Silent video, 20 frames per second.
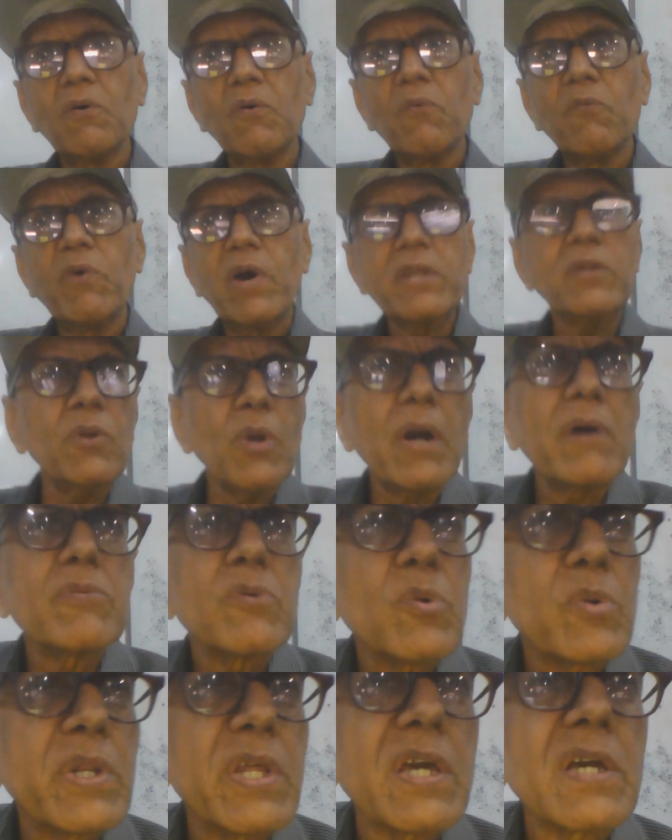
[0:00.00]
When you have
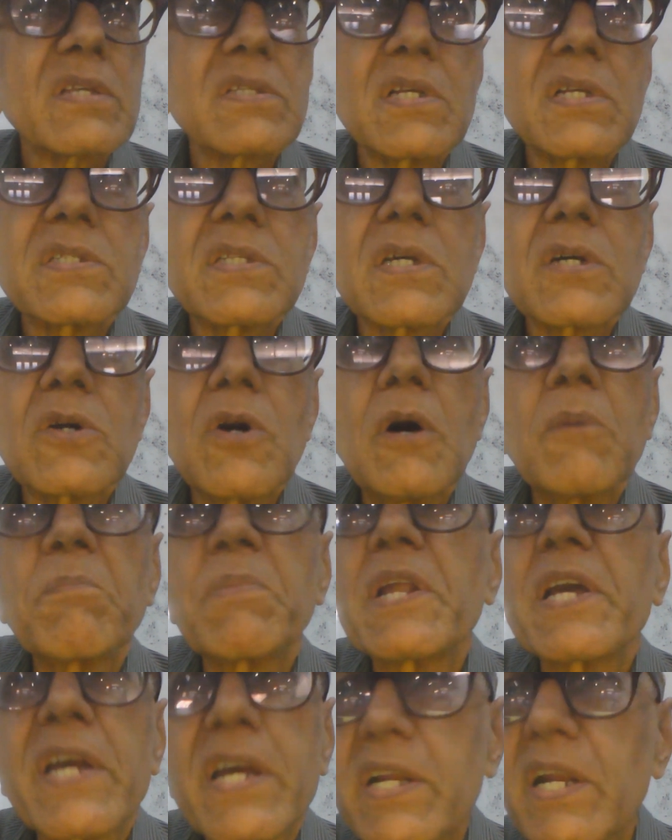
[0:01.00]
to take such a
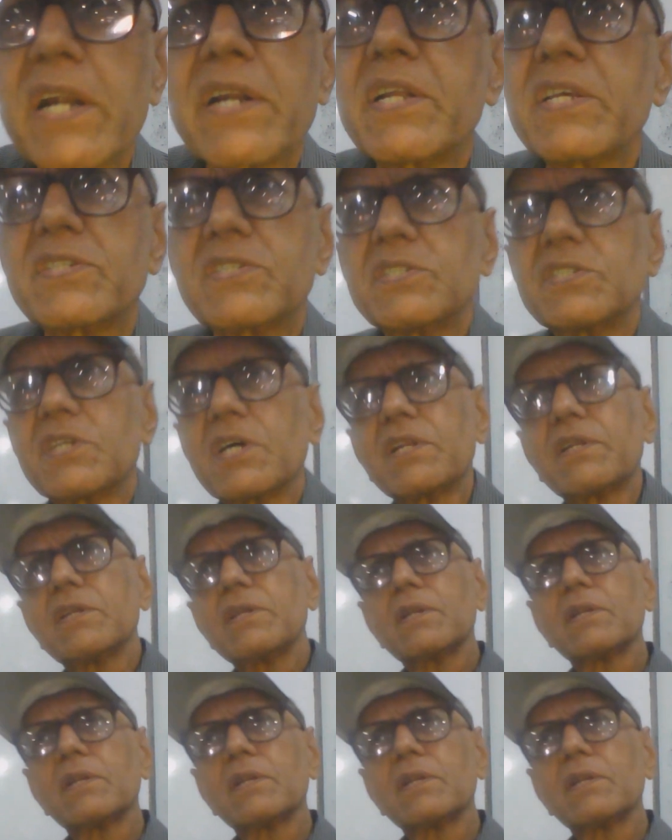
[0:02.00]
complicated decision,